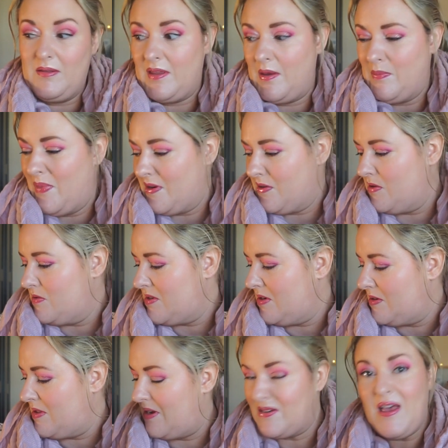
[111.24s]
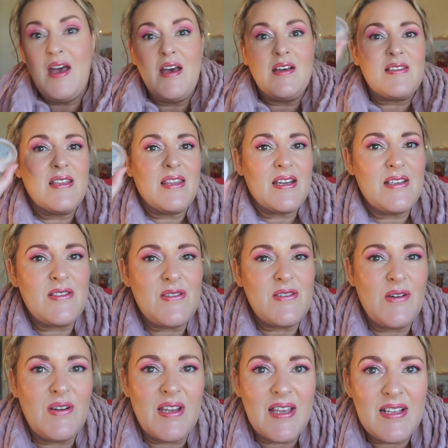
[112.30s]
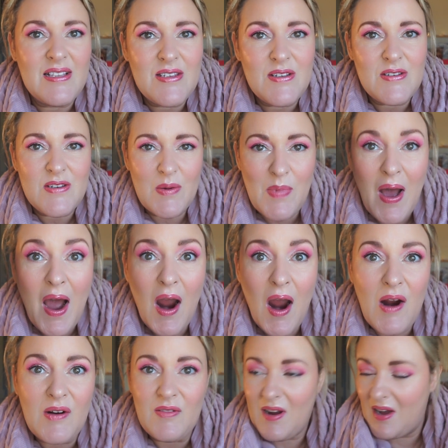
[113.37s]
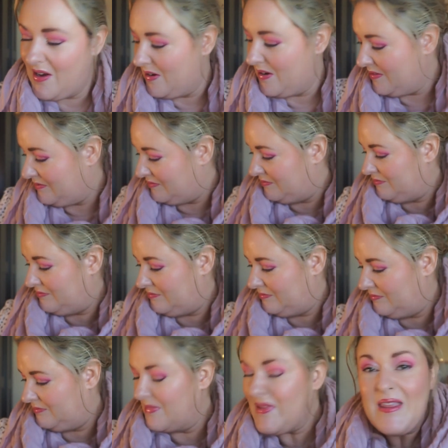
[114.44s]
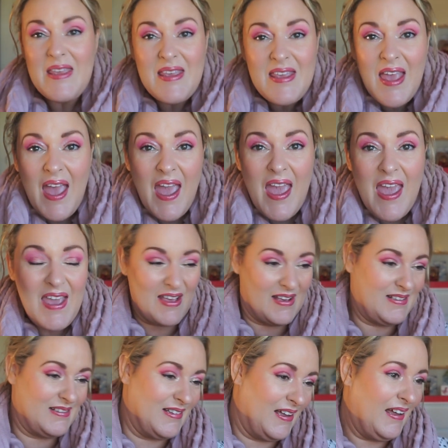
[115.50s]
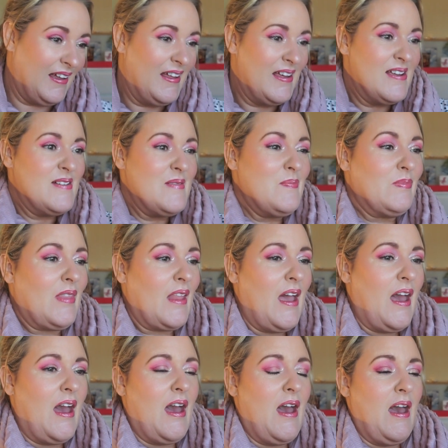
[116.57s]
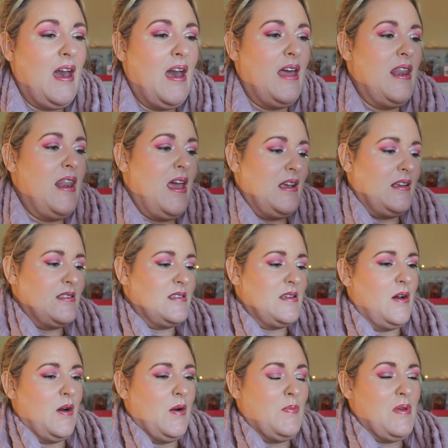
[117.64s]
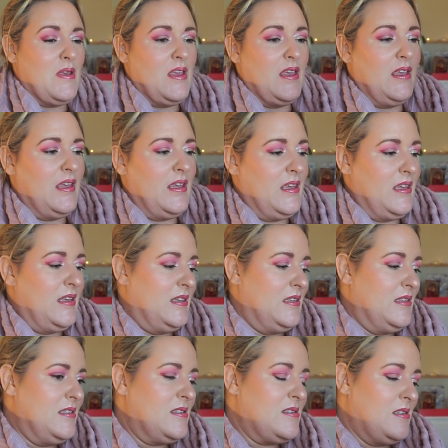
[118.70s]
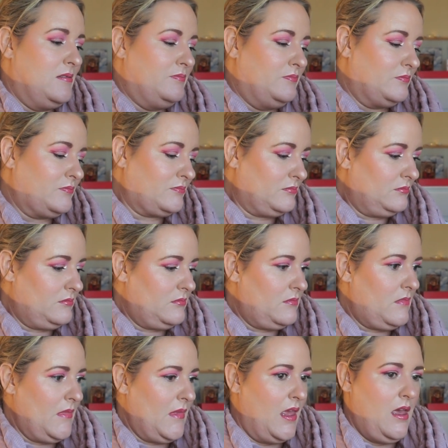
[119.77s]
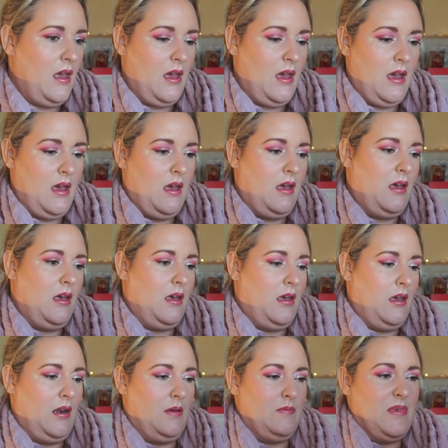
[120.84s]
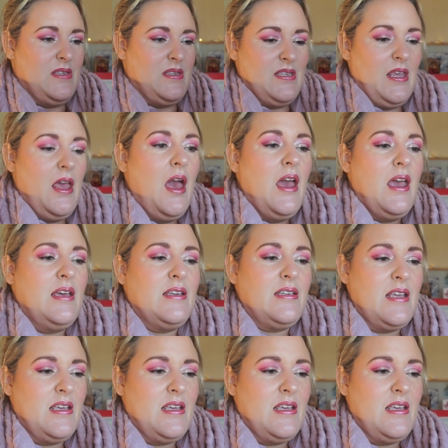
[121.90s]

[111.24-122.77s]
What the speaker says: get better use out of that. So that is done. It's used up. Hurrah. Yay. next up is, let me see, it